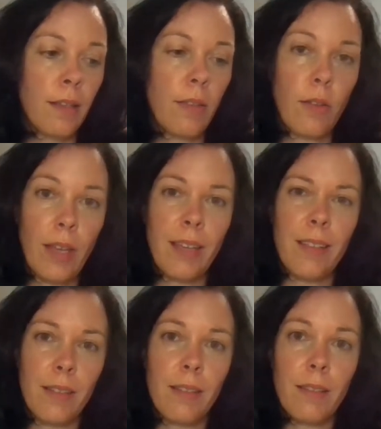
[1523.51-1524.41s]
Though that
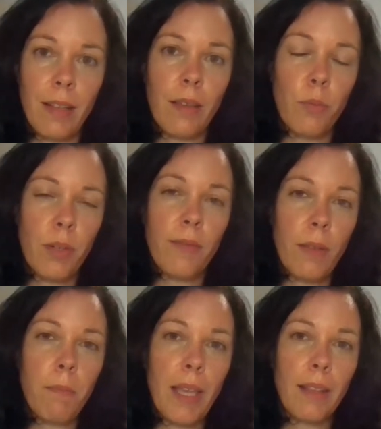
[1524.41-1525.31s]
is like one of
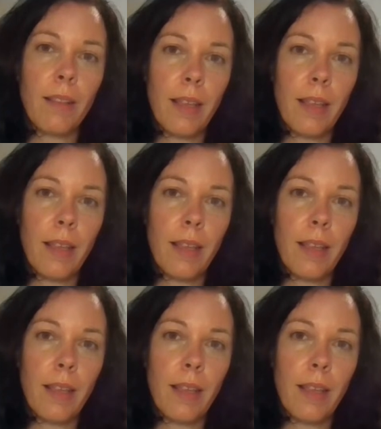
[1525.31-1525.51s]
the main